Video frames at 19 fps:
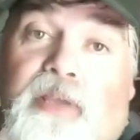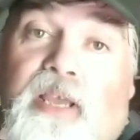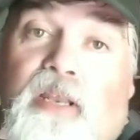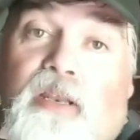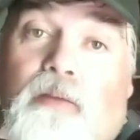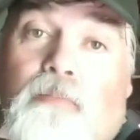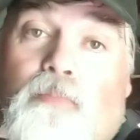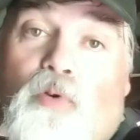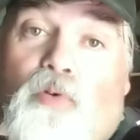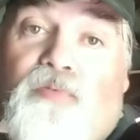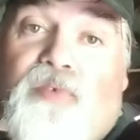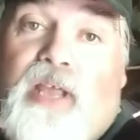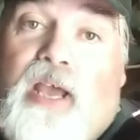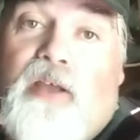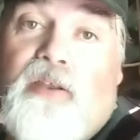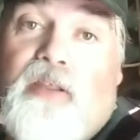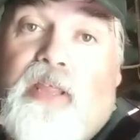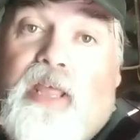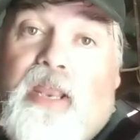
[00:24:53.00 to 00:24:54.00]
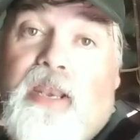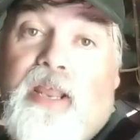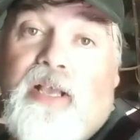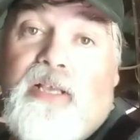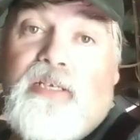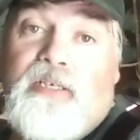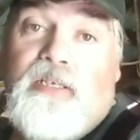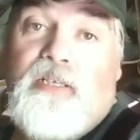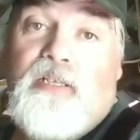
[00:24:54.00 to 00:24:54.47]
getting them moved down to that
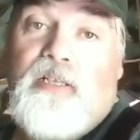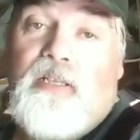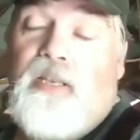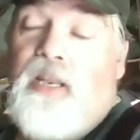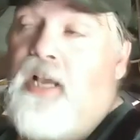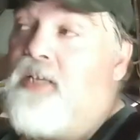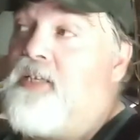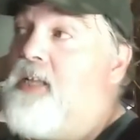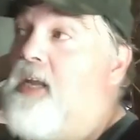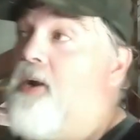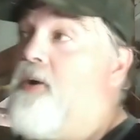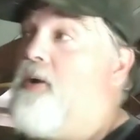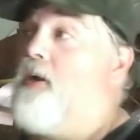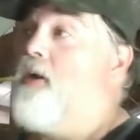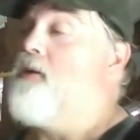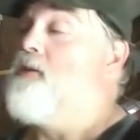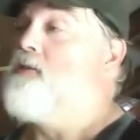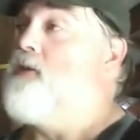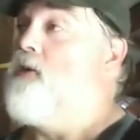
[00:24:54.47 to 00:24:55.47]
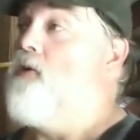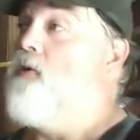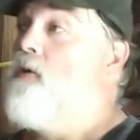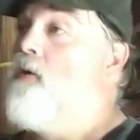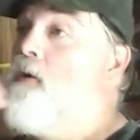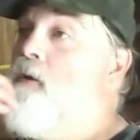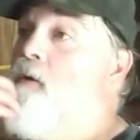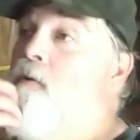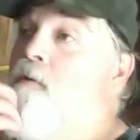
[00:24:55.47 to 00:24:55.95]
next area. So
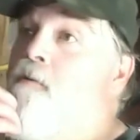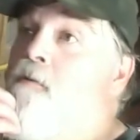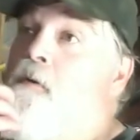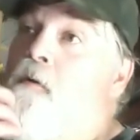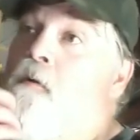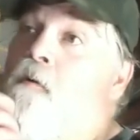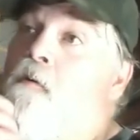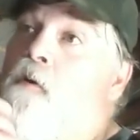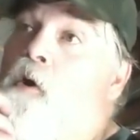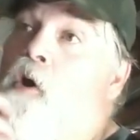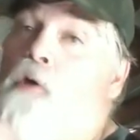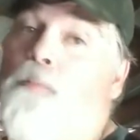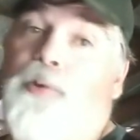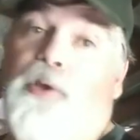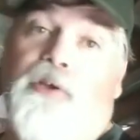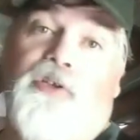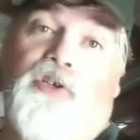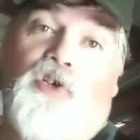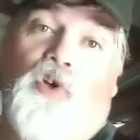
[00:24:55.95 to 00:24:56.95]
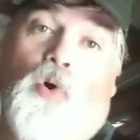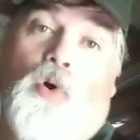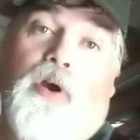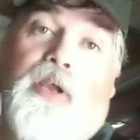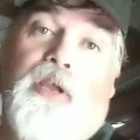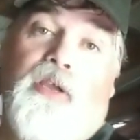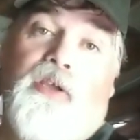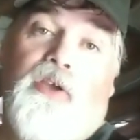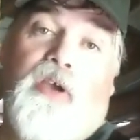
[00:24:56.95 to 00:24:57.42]
hope you
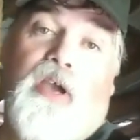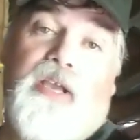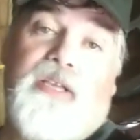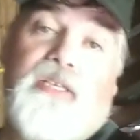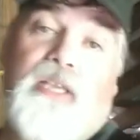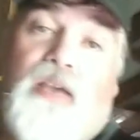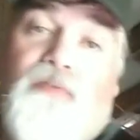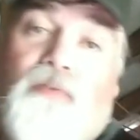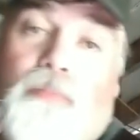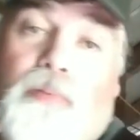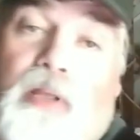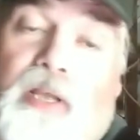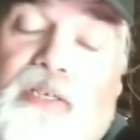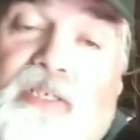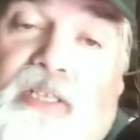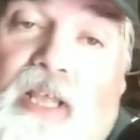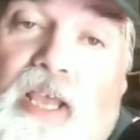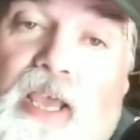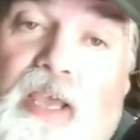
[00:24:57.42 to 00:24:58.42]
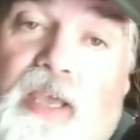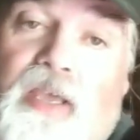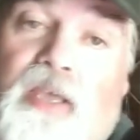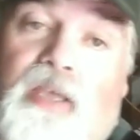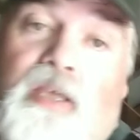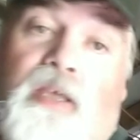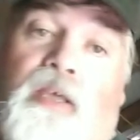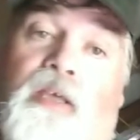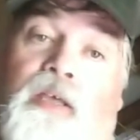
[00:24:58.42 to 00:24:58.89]
enjoy. You guys have a blessed day.
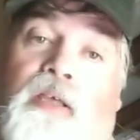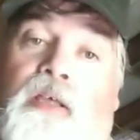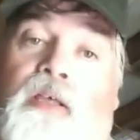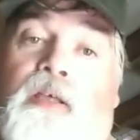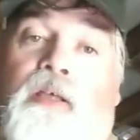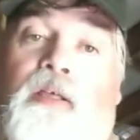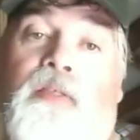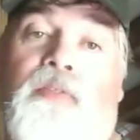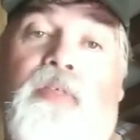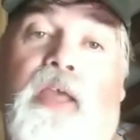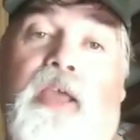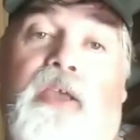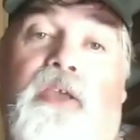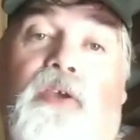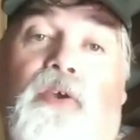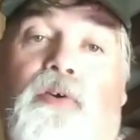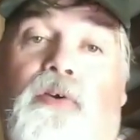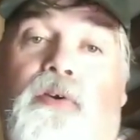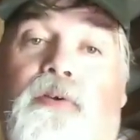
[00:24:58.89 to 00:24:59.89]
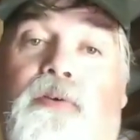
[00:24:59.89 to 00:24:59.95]
Thank you.